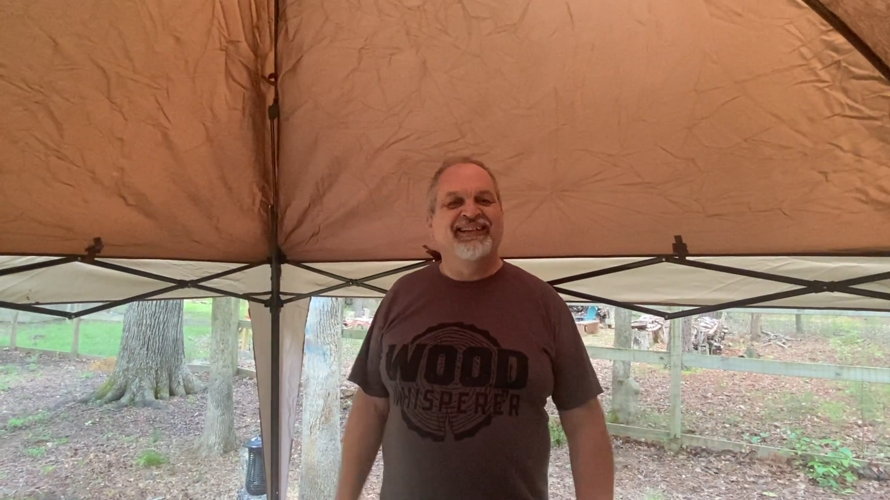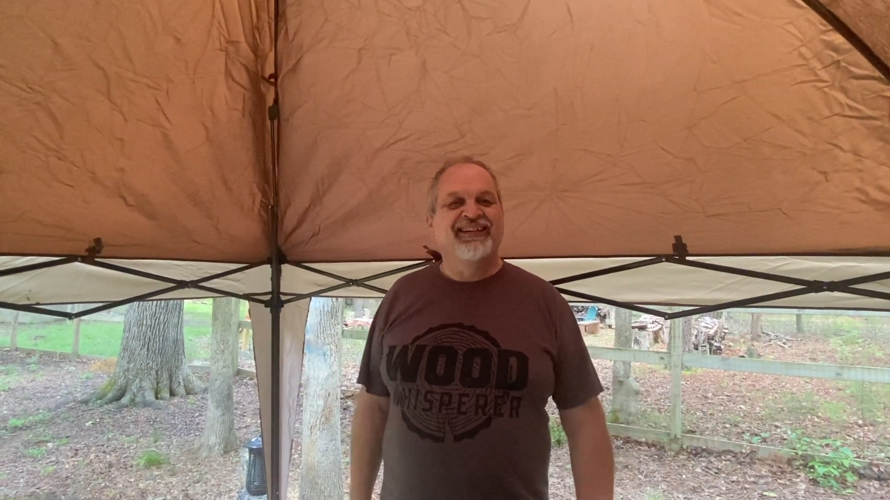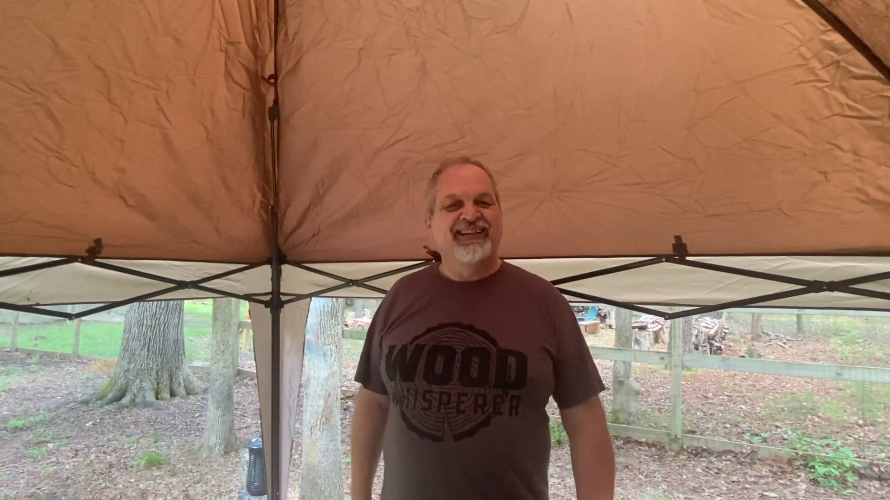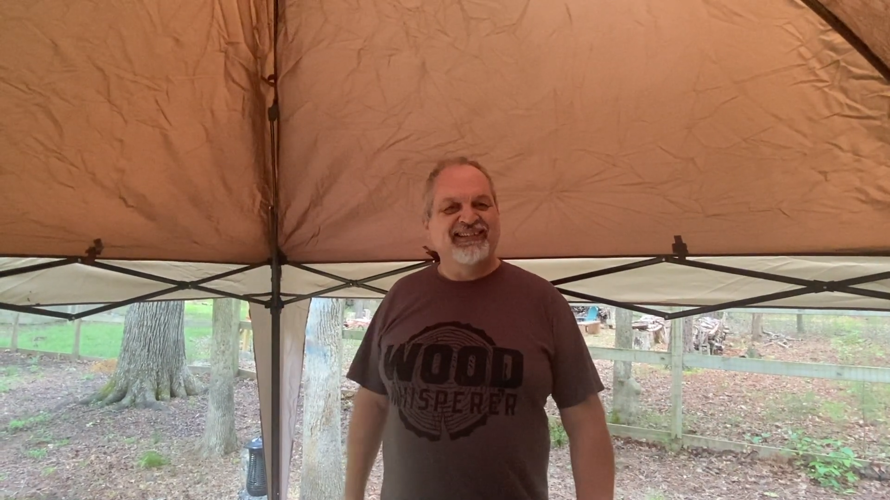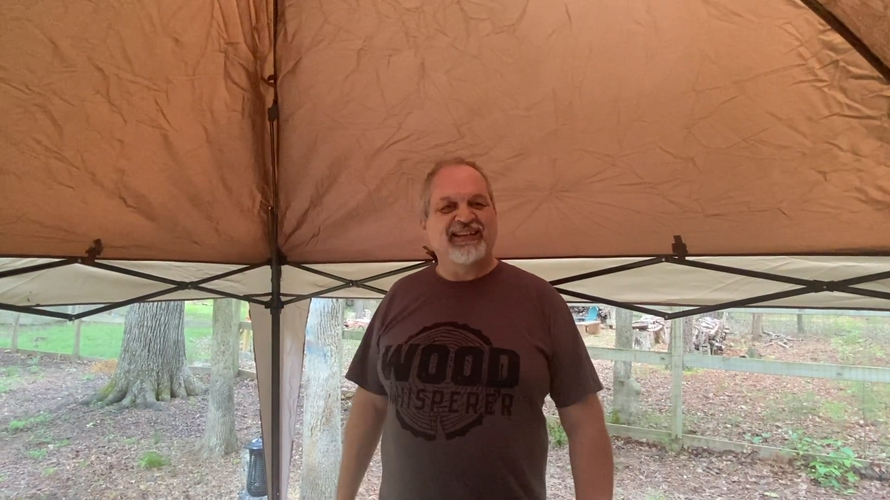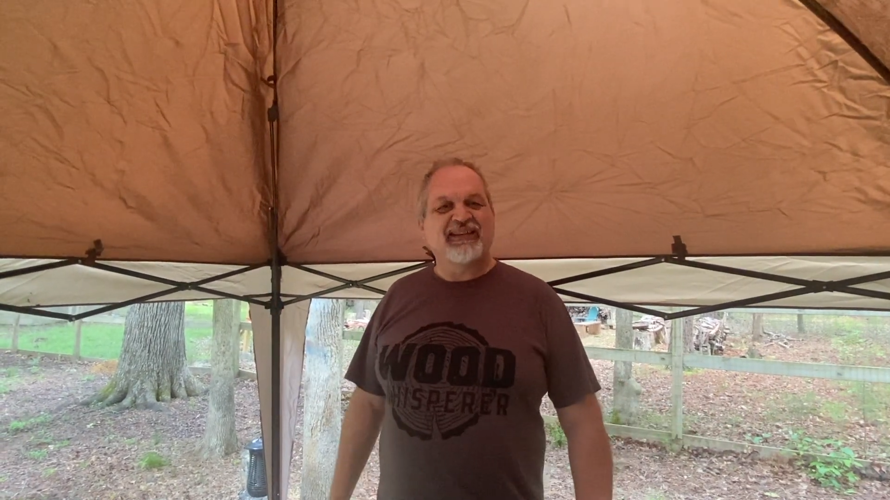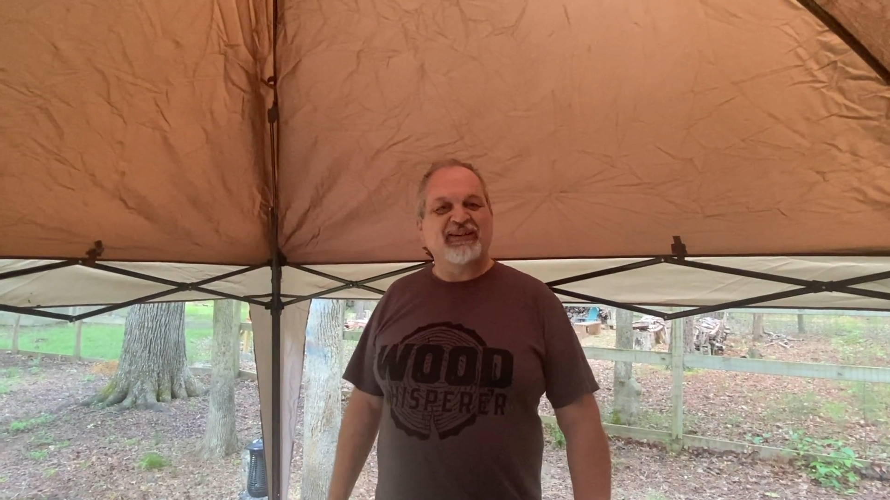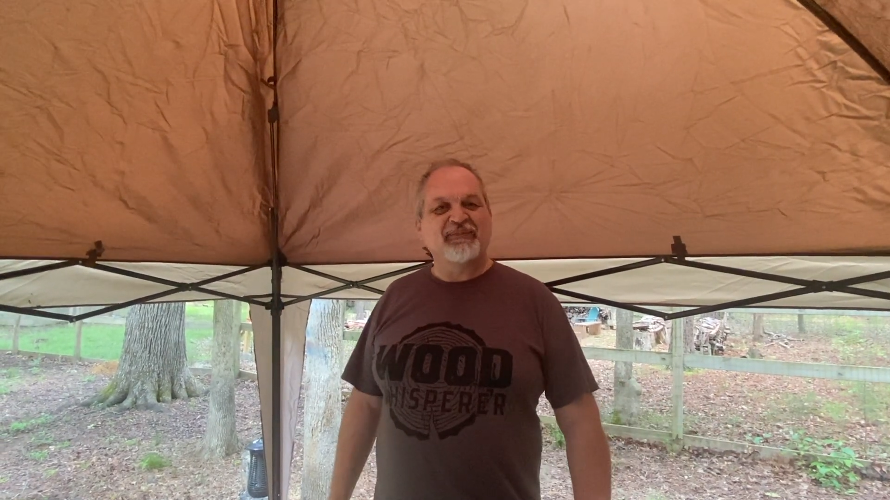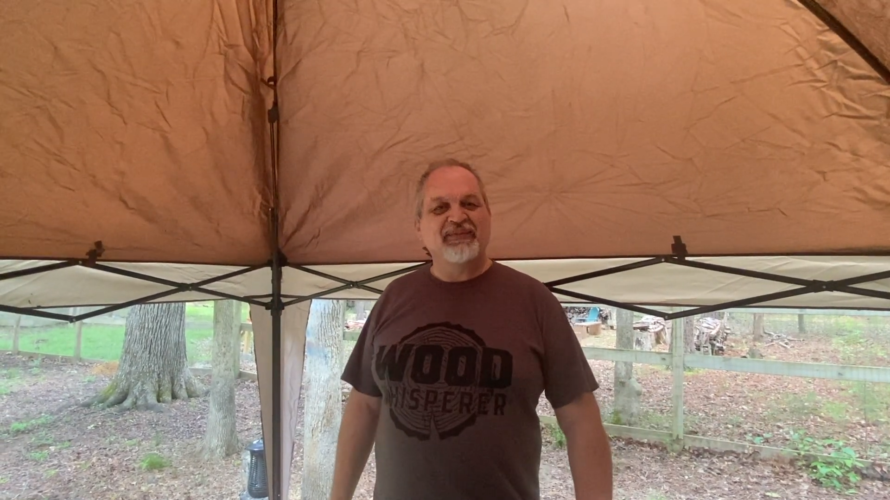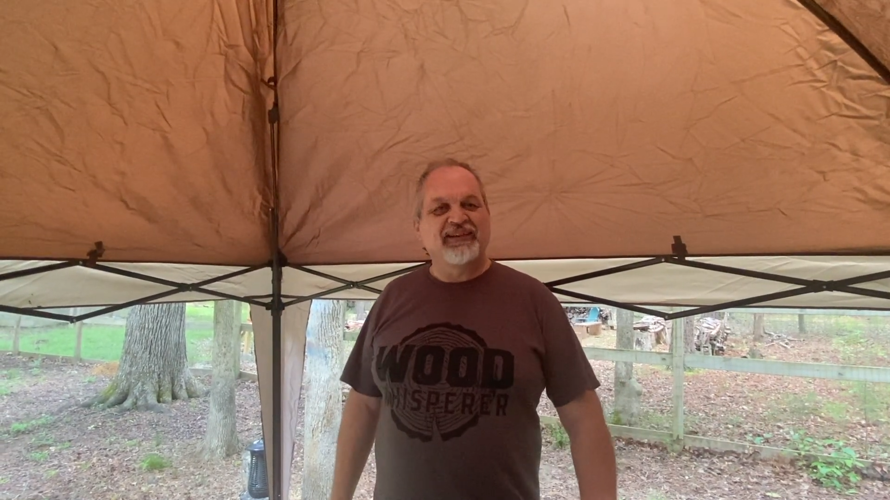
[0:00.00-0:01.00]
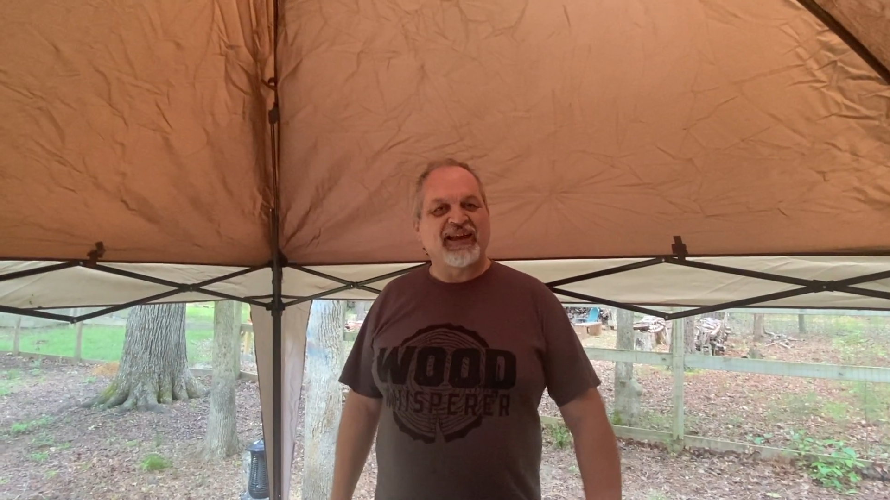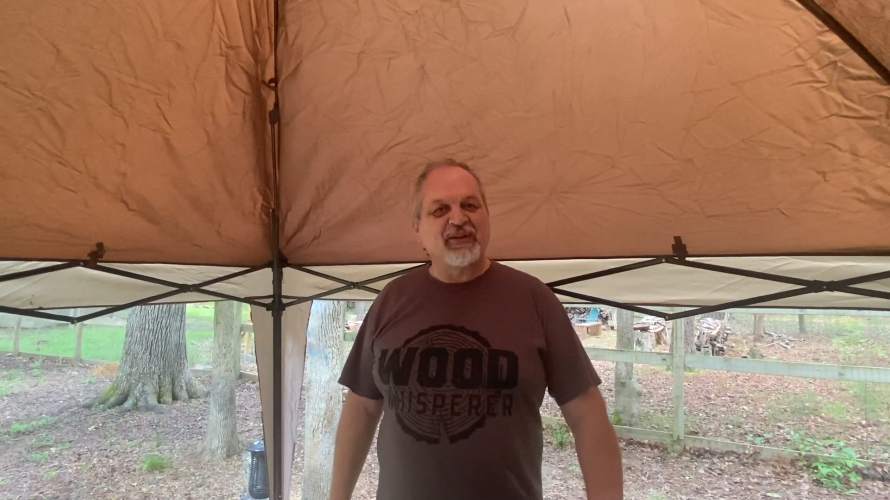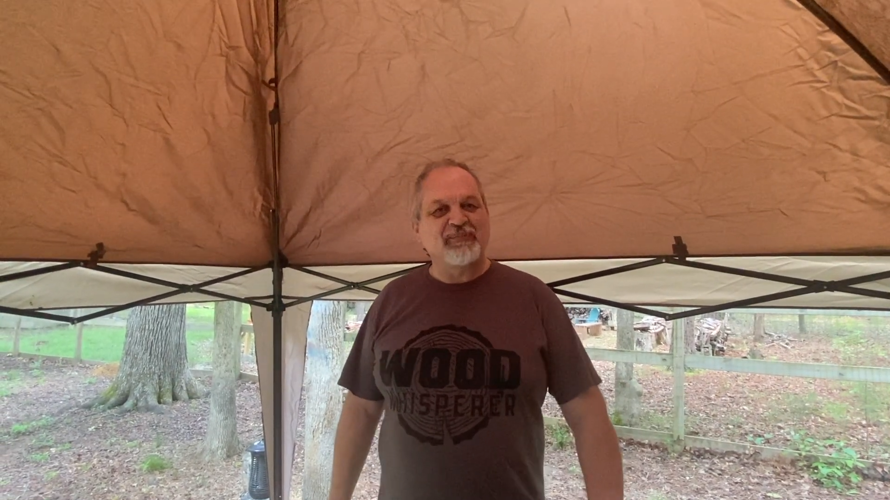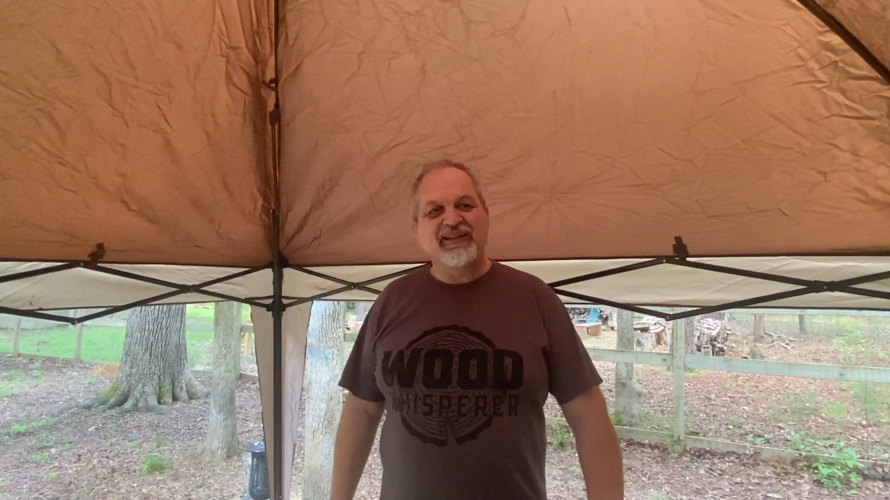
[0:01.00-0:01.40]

Is that the term? Canopied?